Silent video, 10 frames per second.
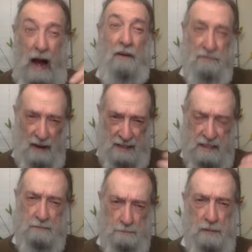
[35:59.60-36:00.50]
I'll
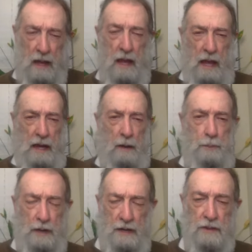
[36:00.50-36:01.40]
find it, and I'll
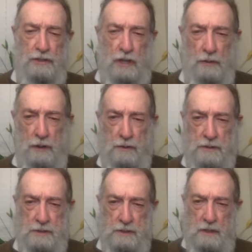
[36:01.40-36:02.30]
put it in the show
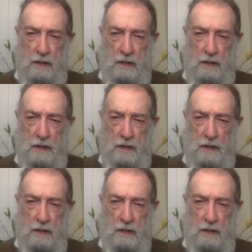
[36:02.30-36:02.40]
notes.